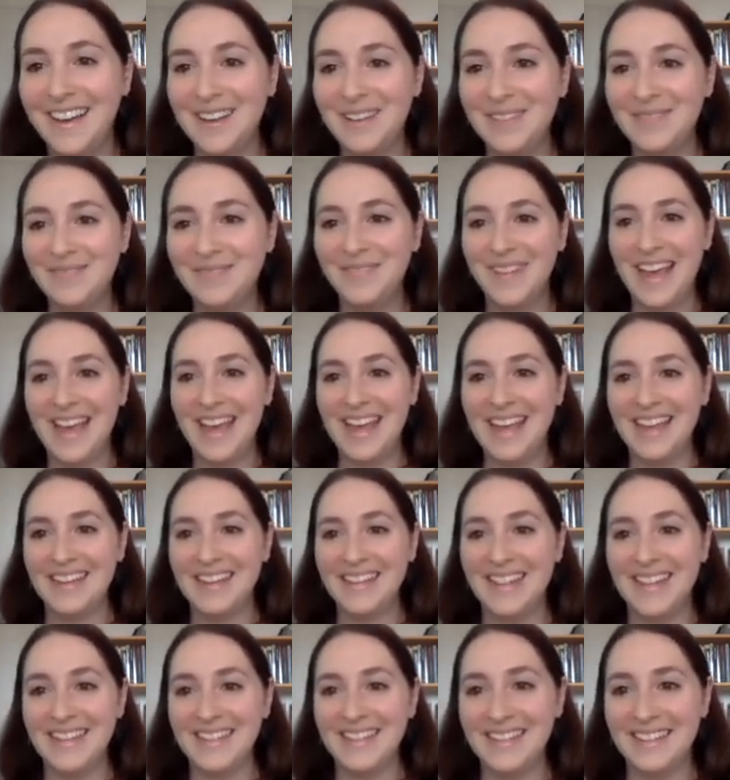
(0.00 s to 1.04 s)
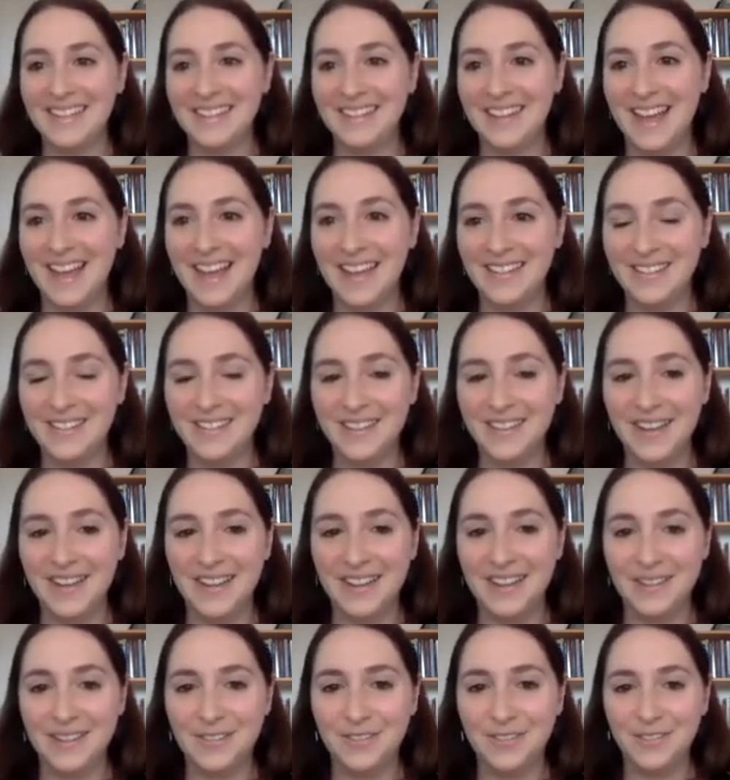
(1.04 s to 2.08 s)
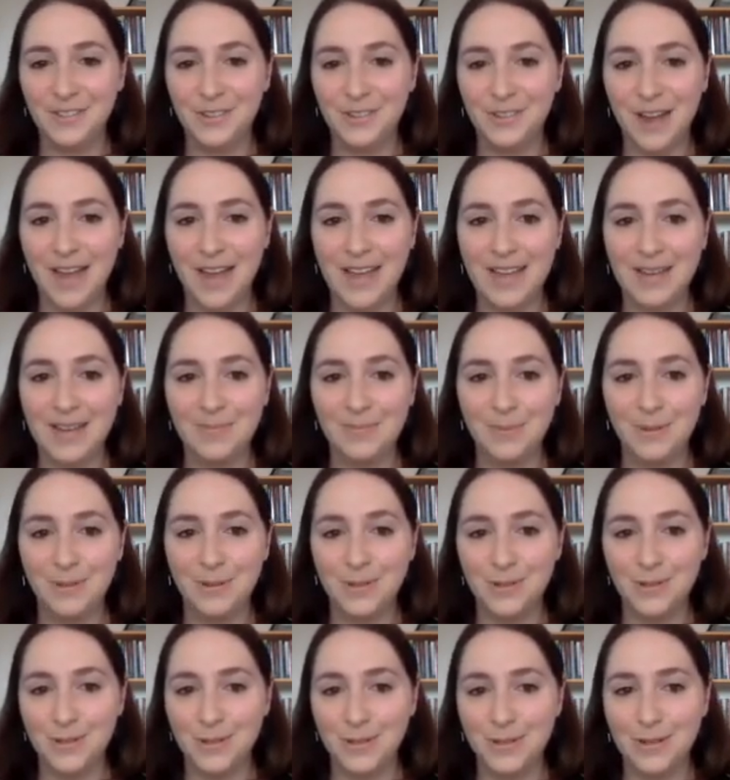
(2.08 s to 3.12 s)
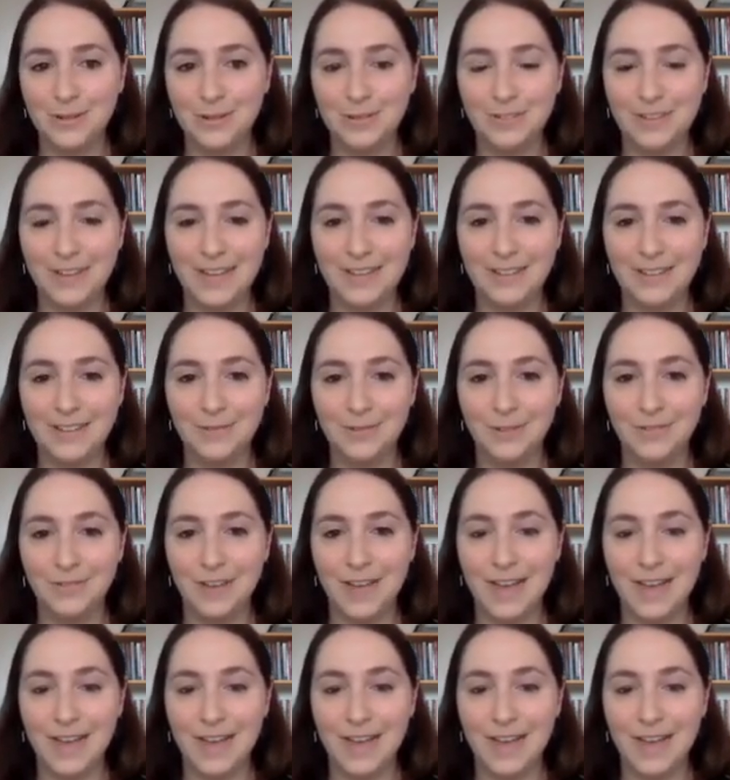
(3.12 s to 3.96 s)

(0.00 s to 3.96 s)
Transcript: um, and they did a lot to kind of try and preserve and